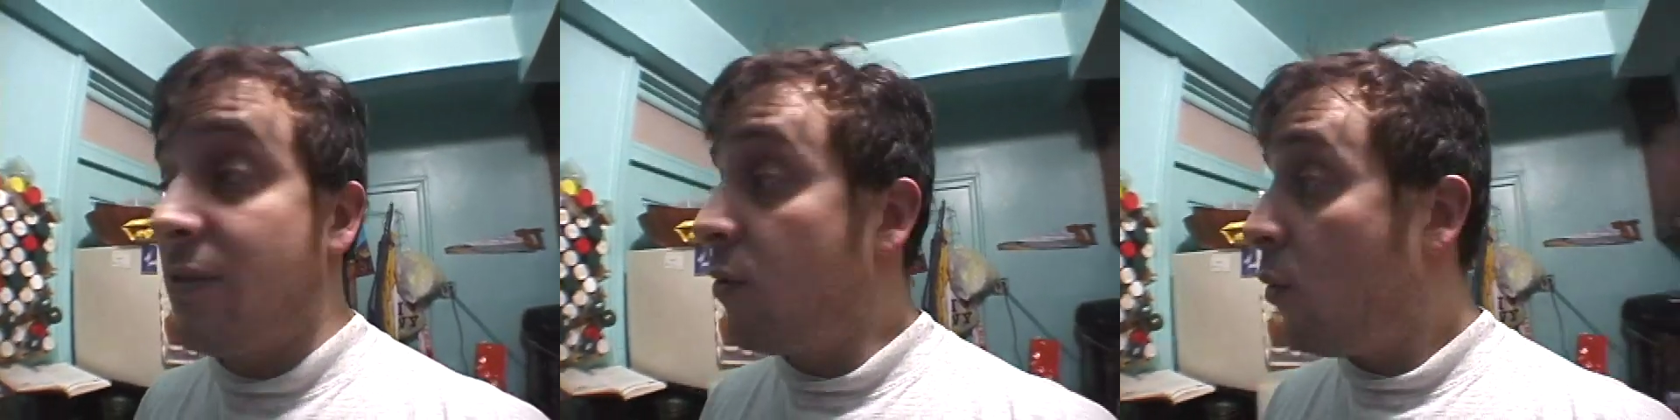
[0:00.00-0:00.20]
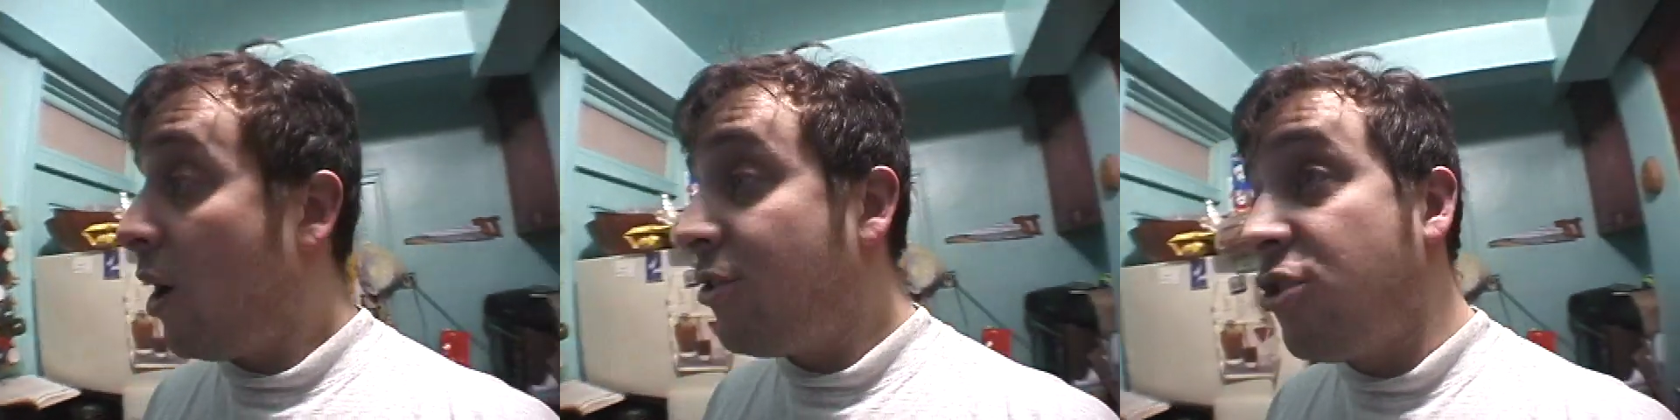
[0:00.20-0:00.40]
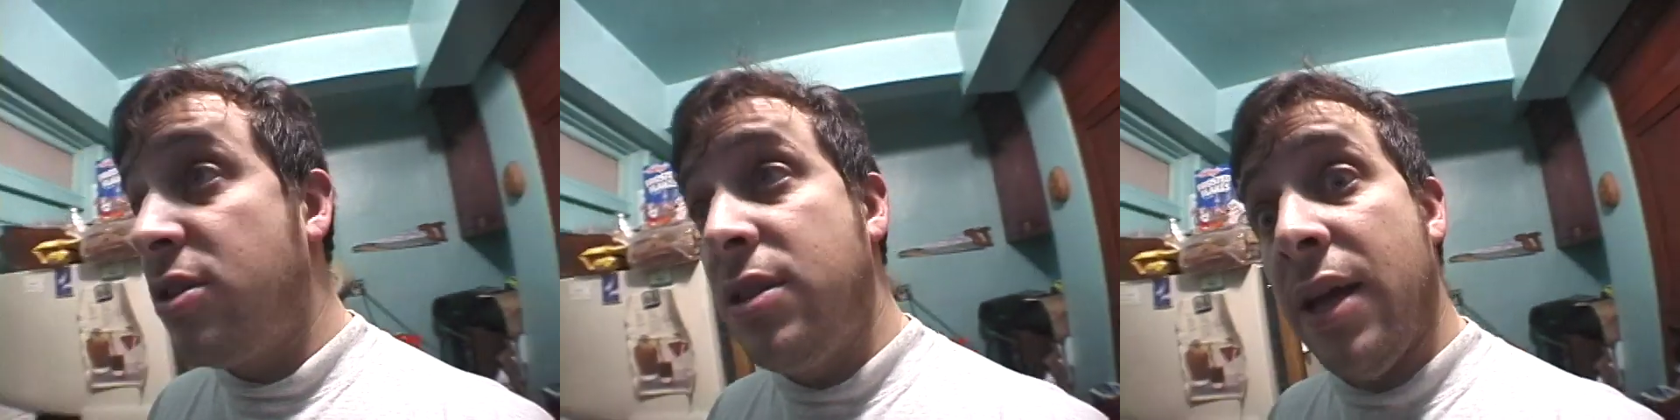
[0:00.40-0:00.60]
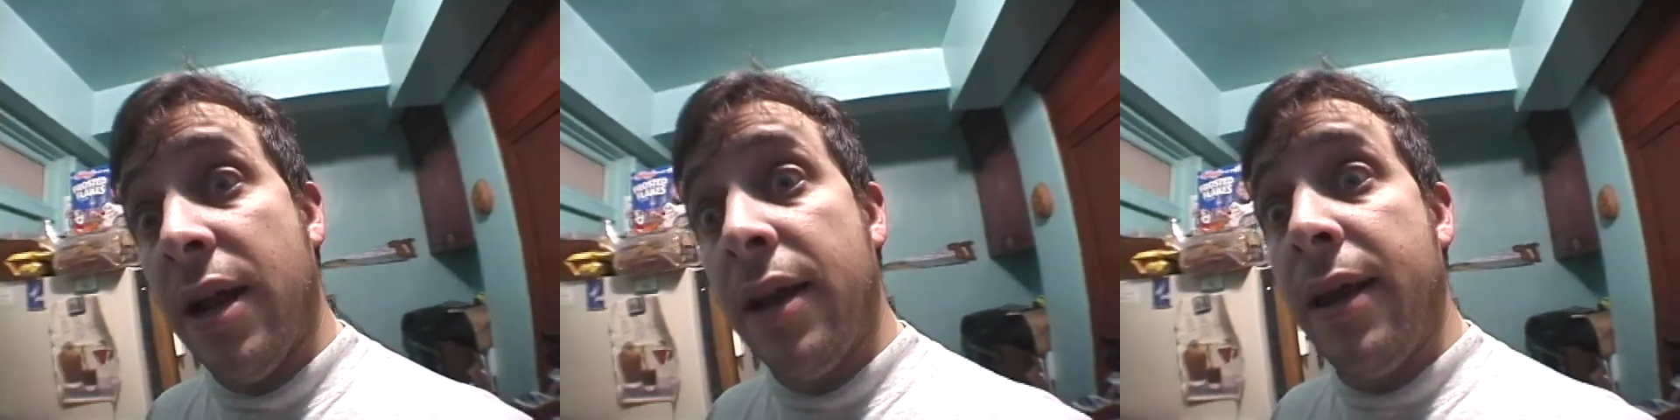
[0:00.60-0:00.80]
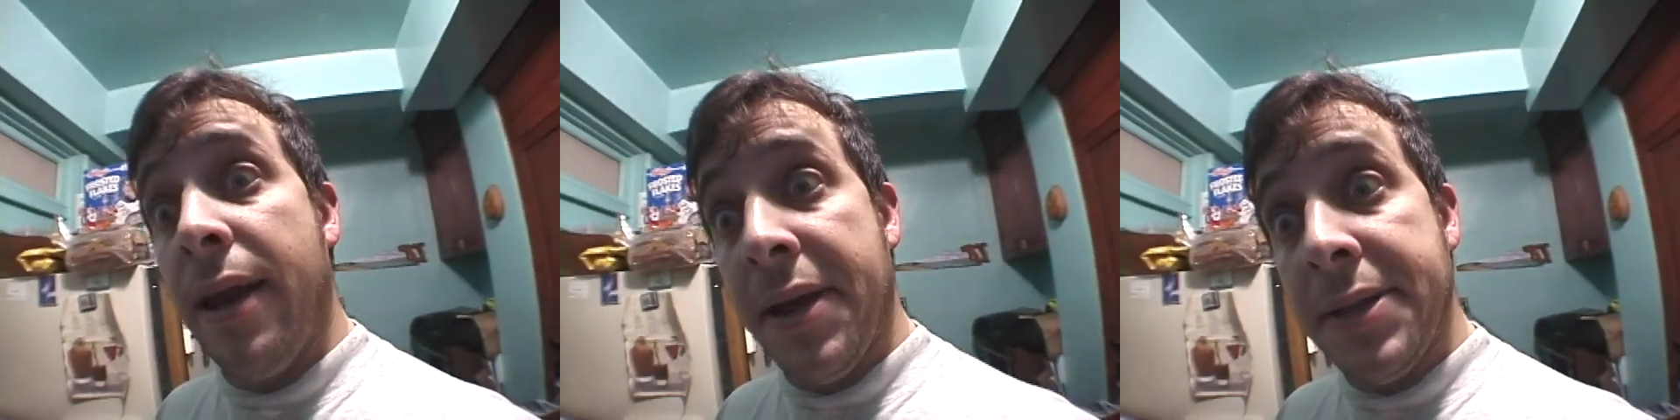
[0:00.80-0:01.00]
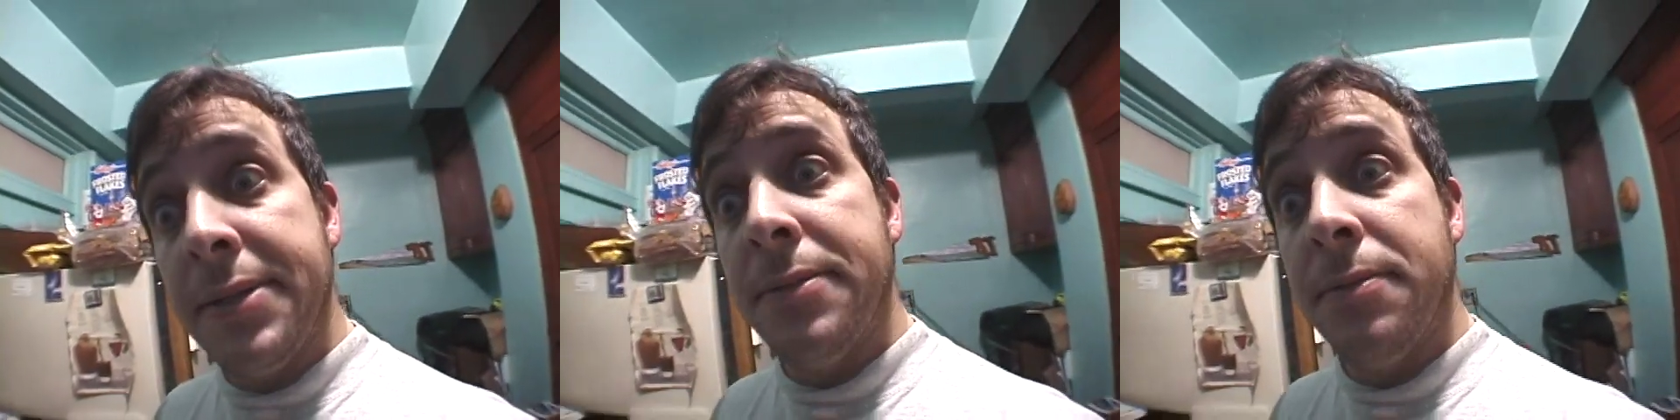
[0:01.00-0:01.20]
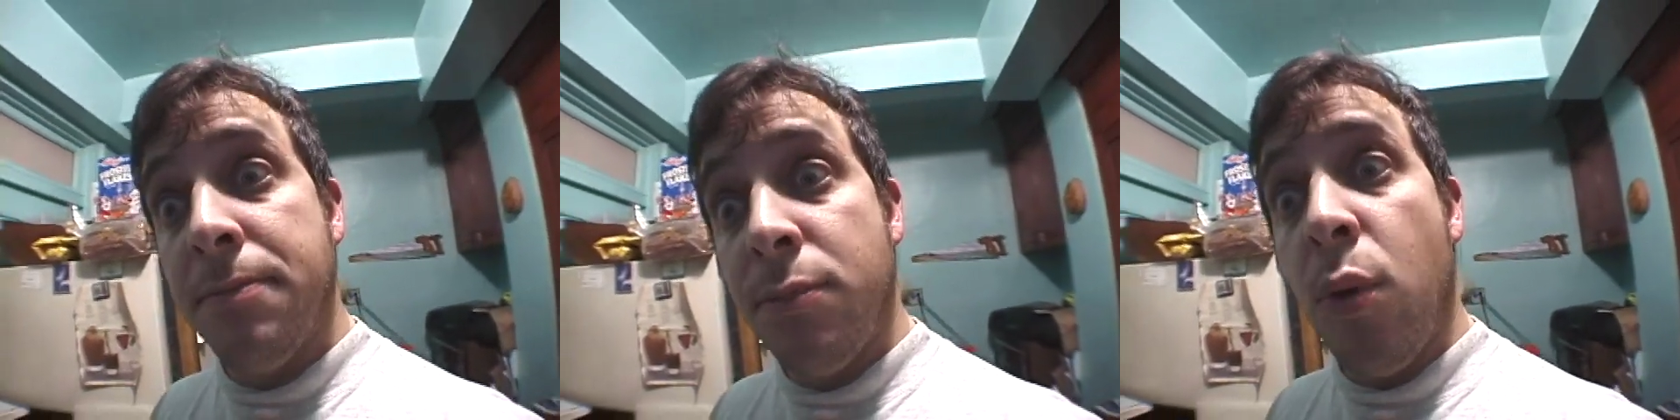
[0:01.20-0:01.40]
for watching yet again.